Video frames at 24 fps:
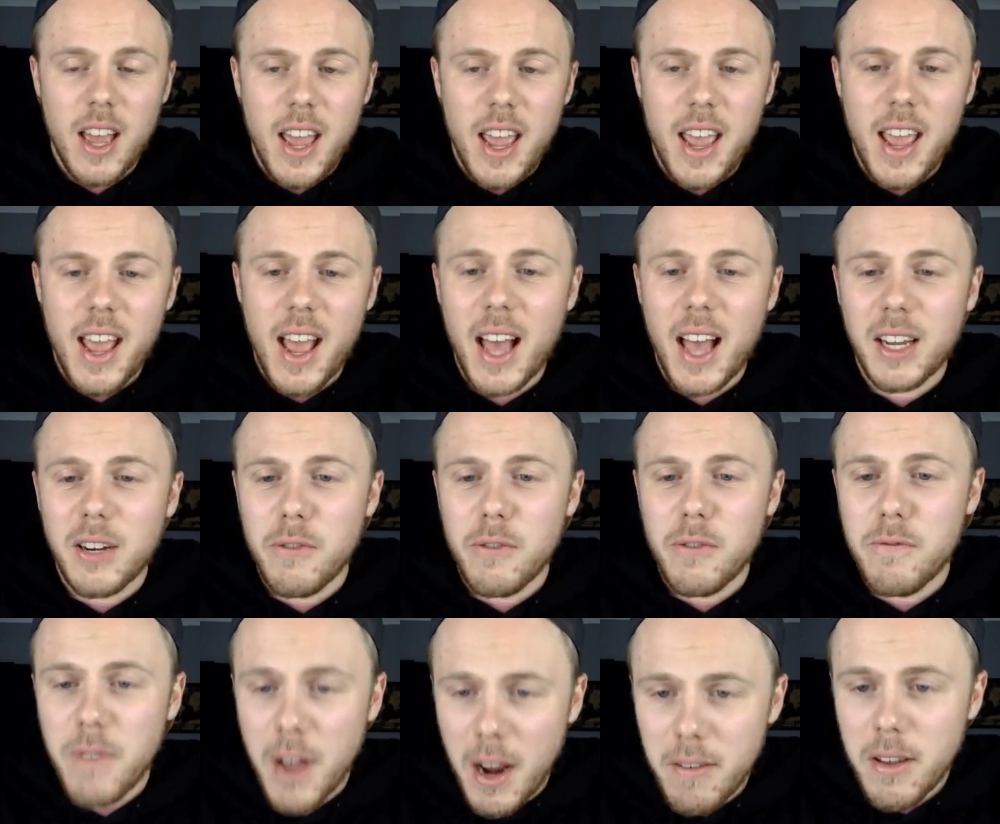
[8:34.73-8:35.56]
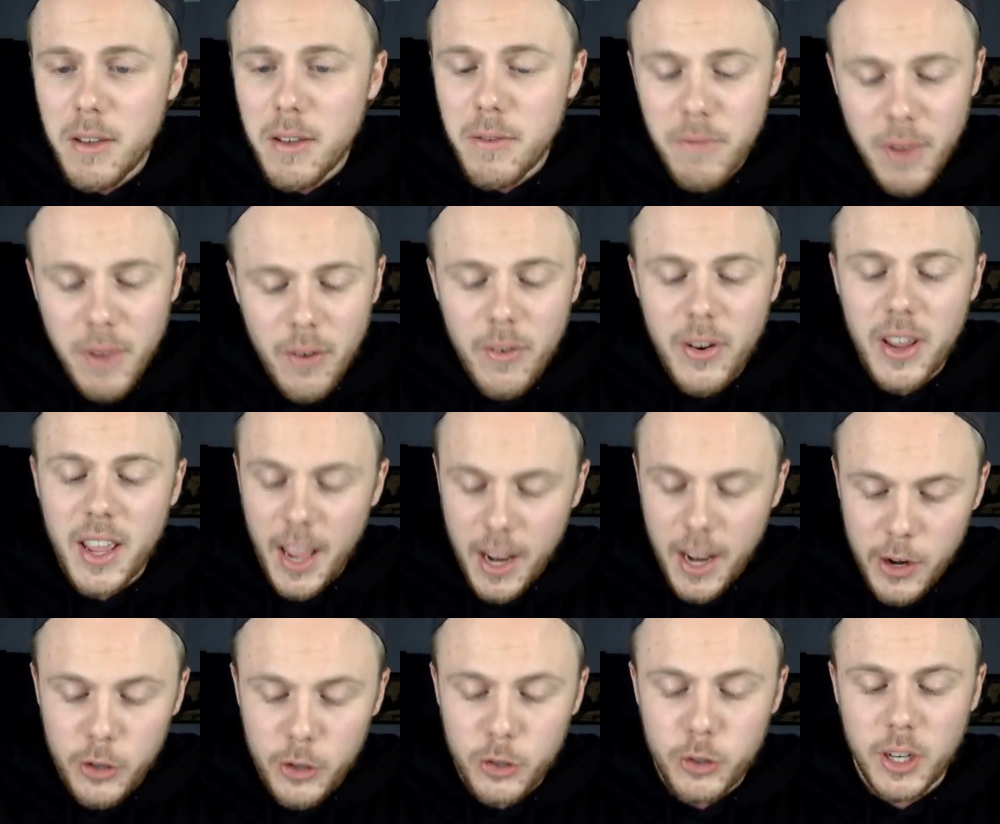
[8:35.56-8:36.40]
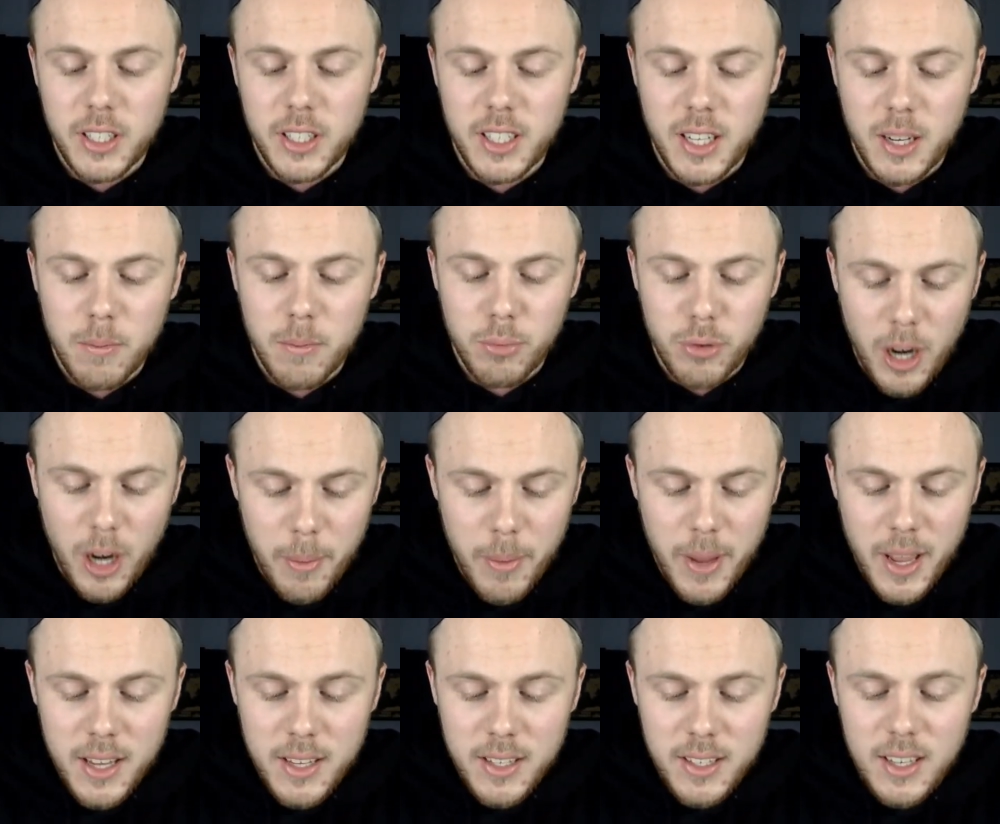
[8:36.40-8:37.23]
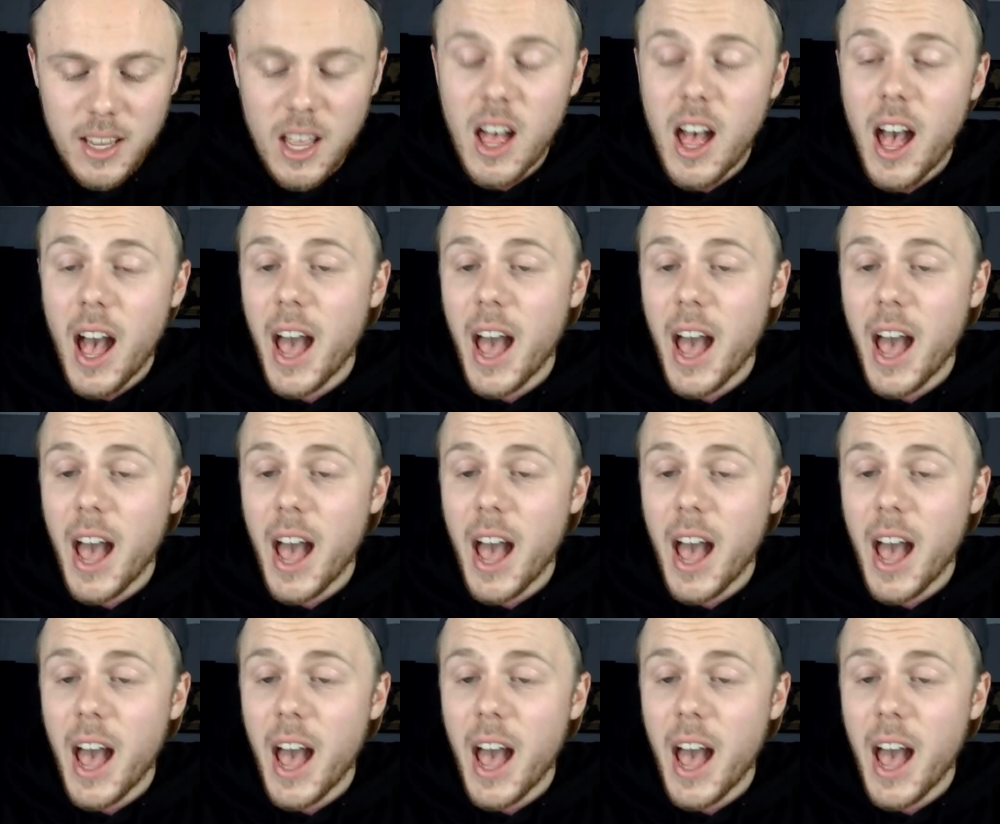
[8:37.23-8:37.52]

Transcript: It had a very, very interesting premise.